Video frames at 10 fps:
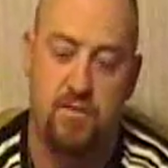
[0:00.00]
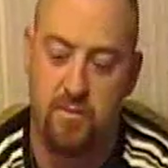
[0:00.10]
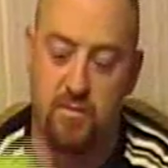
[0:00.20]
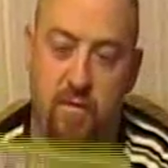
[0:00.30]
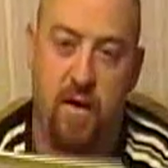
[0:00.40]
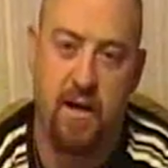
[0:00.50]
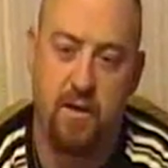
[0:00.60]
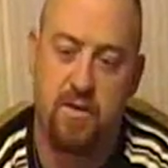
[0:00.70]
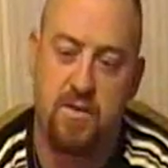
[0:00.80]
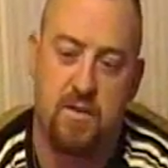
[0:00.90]
some
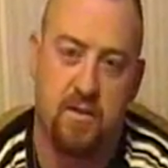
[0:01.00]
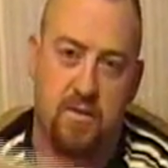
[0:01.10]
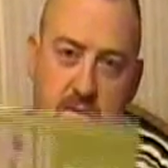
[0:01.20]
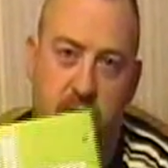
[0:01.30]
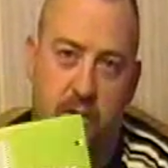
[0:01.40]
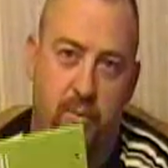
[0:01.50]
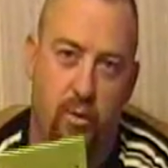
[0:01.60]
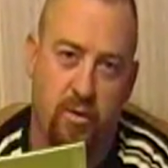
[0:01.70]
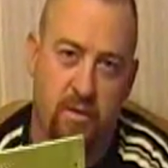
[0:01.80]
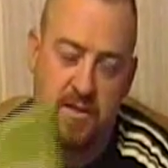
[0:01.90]
dividers. These are very
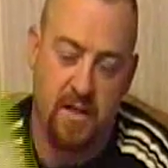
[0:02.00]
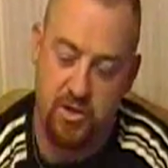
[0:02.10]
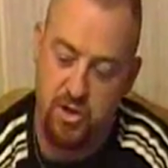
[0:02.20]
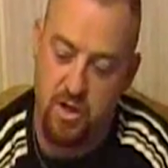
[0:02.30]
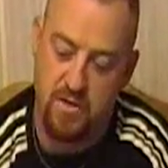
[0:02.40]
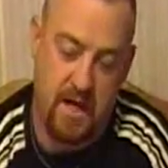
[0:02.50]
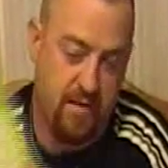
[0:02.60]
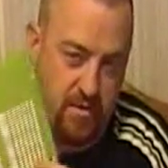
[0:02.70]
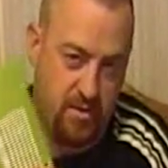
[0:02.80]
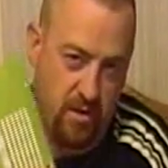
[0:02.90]
important. He's got charts,
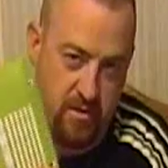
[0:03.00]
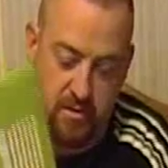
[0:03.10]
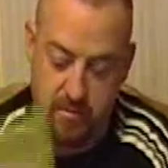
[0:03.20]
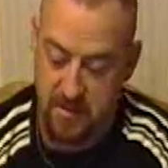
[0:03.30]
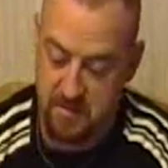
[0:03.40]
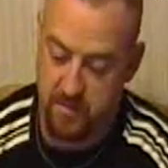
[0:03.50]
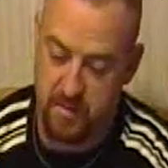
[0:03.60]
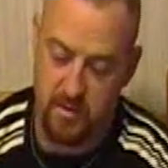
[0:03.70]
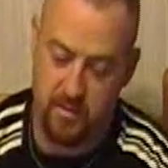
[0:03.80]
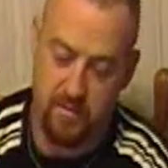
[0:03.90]
every chart you could possibly
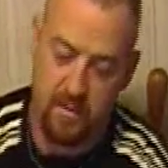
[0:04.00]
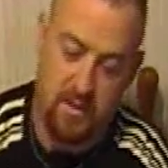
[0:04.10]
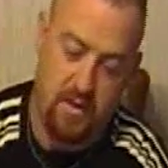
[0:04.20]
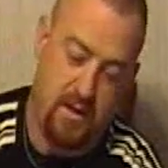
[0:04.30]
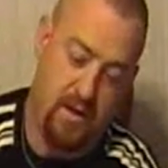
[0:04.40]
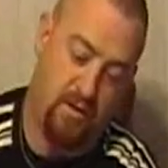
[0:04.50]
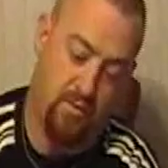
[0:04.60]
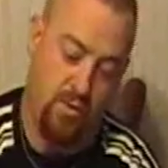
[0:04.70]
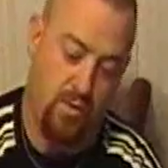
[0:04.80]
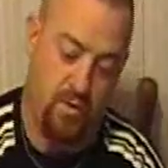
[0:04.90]
think of, and
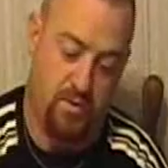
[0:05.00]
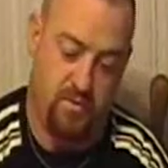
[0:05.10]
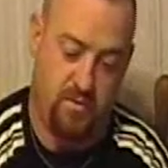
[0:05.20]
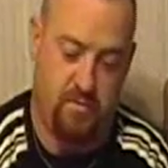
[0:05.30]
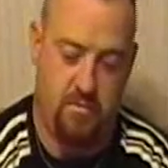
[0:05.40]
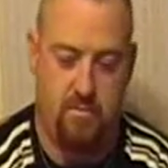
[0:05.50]
the rules.